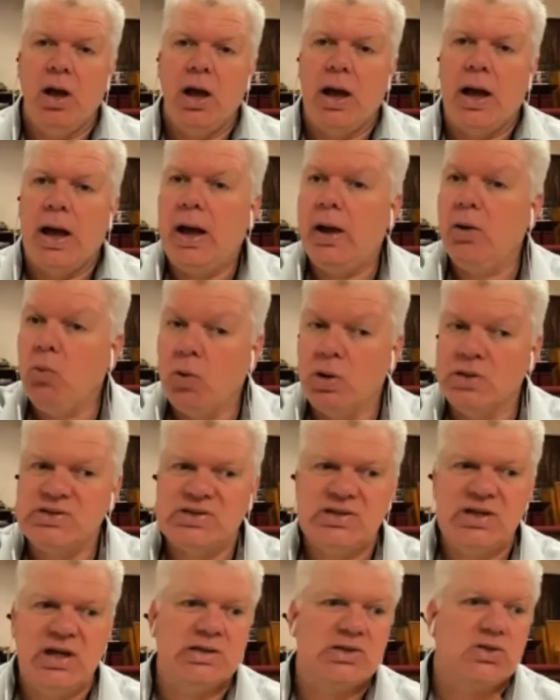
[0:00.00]
I want
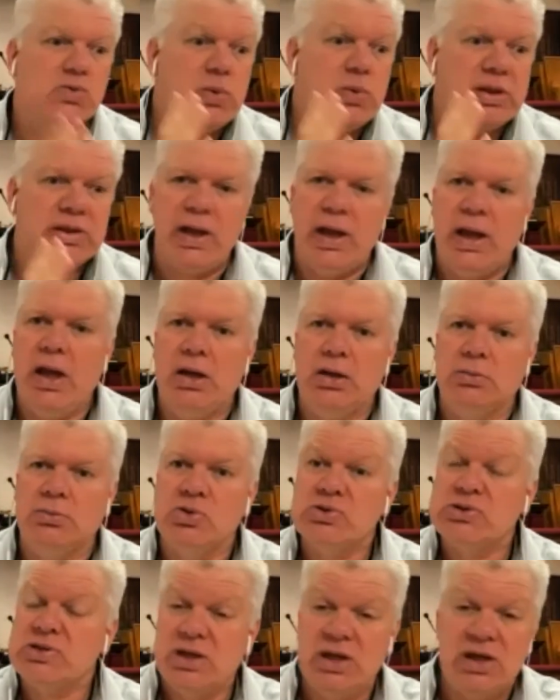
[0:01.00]
sex with
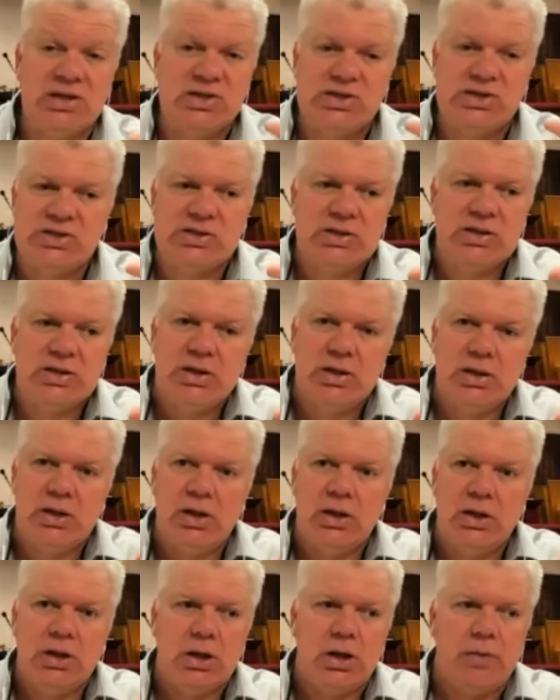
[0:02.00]
animals. It's
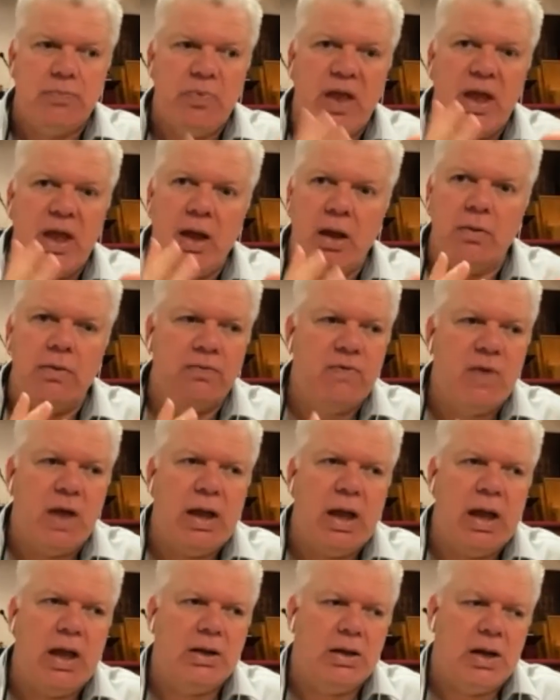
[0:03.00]

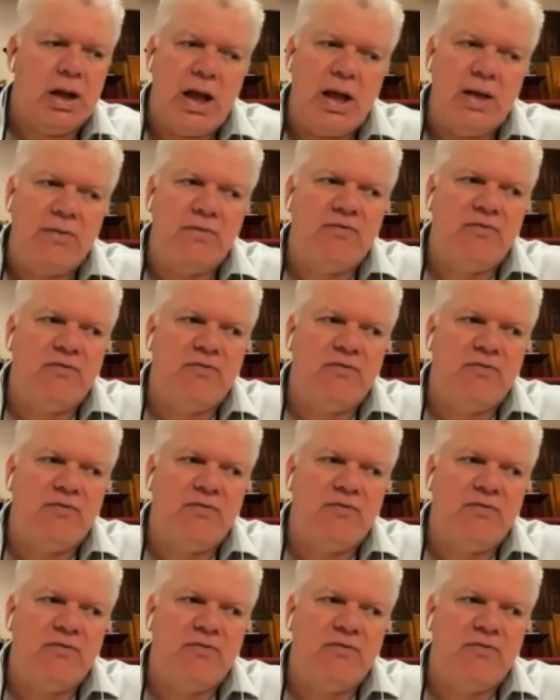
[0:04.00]
and and